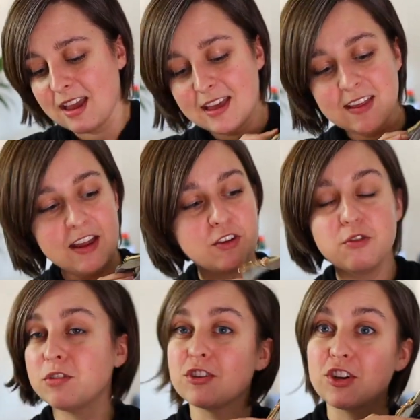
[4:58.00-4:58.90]
And then you
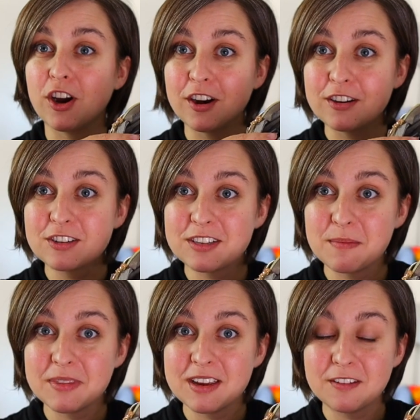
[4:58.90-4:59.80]
could charge
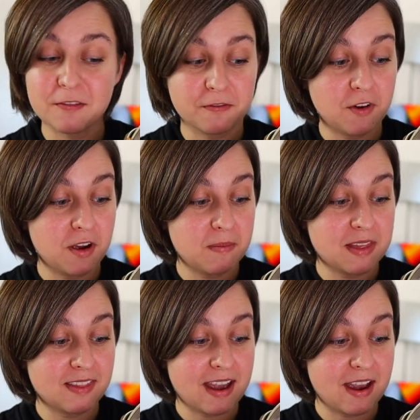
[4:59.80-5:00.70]
something from
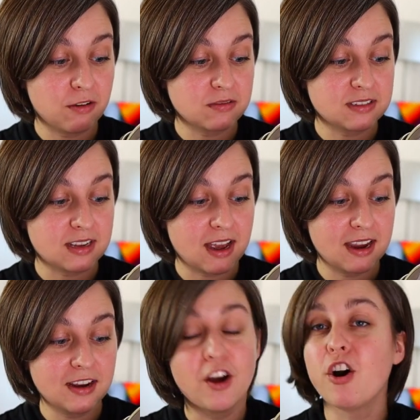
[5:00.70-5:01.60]
the
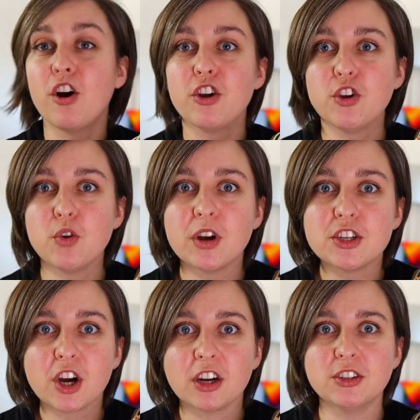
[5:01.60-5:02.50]
outside. You could
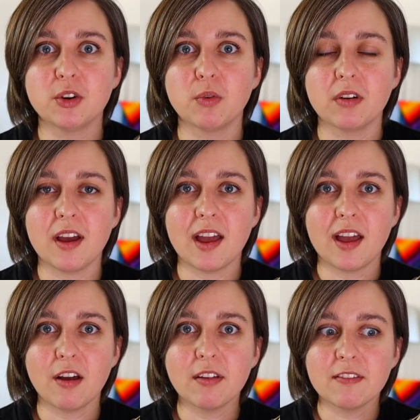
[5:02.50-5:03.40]
charge your
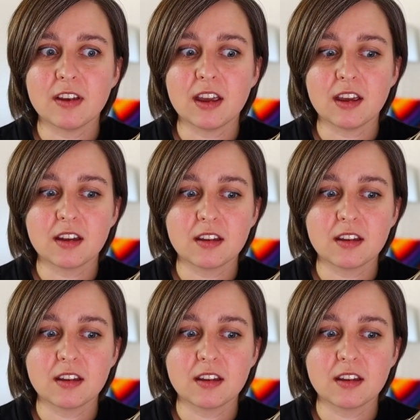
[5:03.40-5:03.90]
Elvie